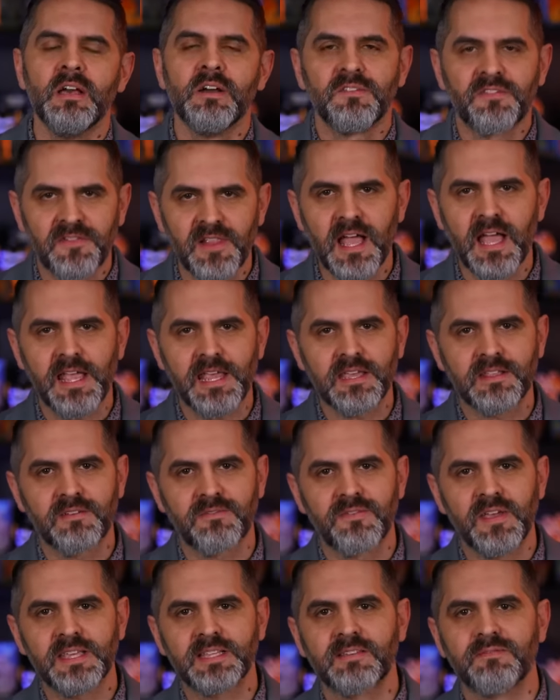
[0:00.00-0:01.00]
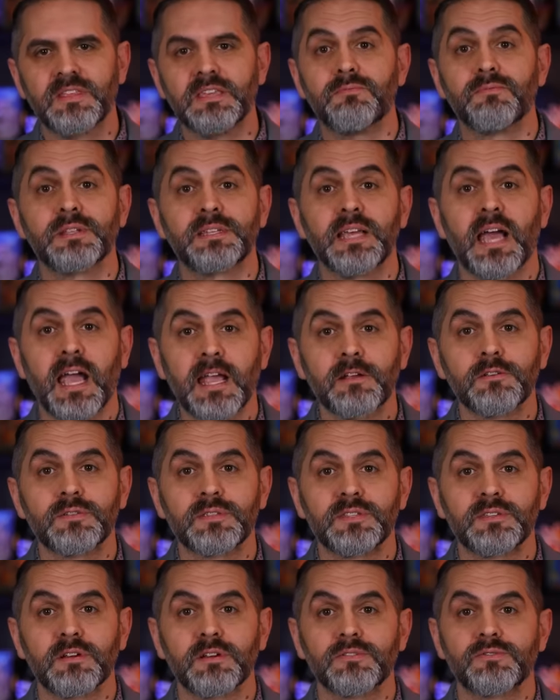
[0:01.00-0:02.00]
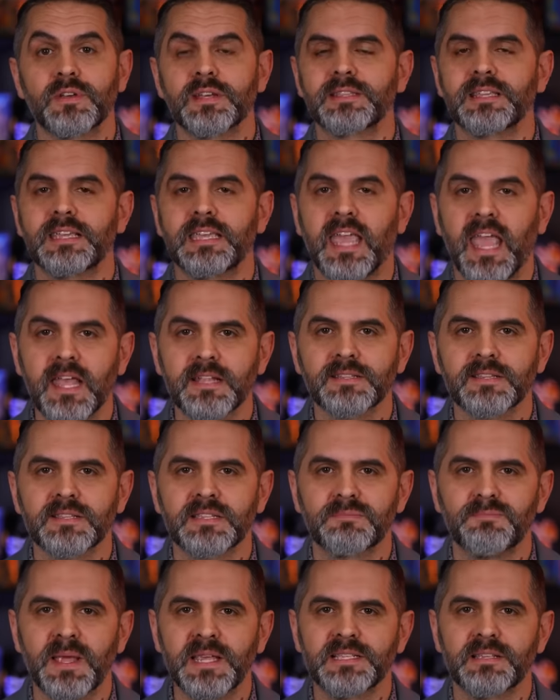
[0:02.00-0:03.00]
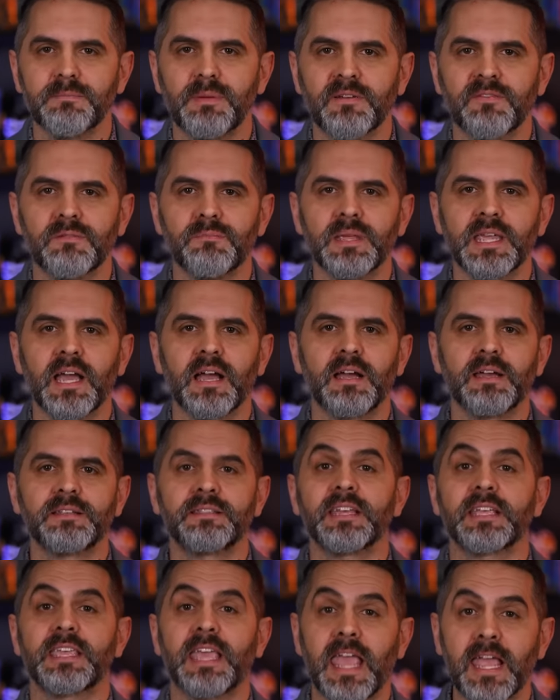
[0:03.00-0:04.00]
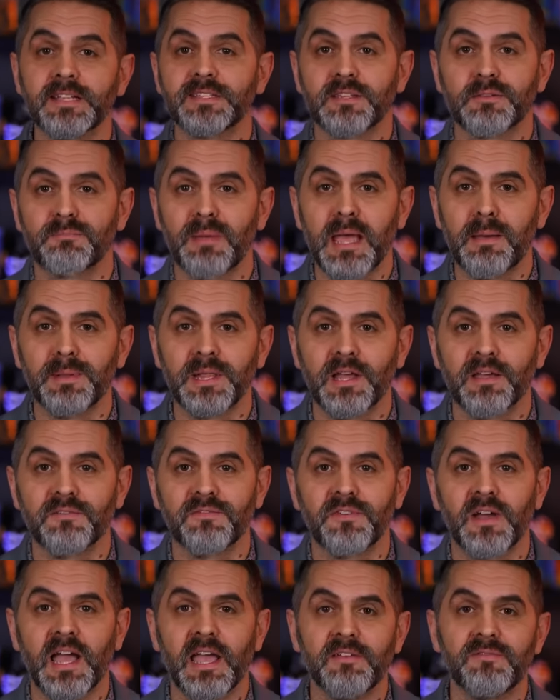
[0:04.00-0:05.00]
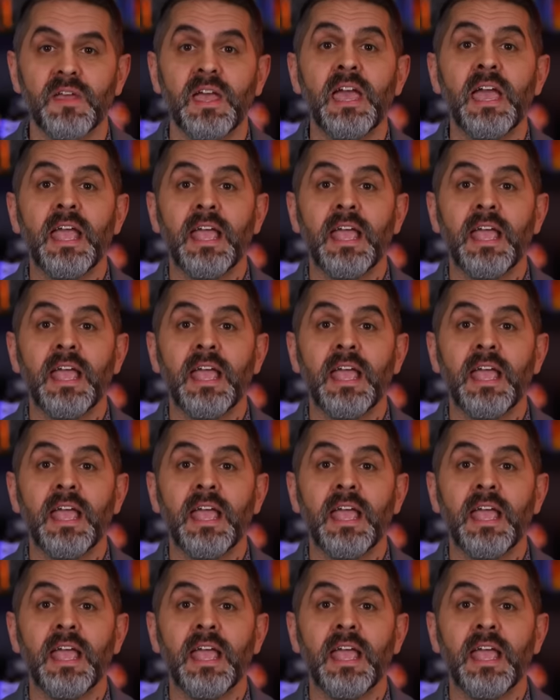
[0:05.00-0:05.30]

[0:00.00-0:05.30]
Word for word: flying in the face of the retired Star Trek, the canceled Space Above and Beyond, the canceled Babylon five,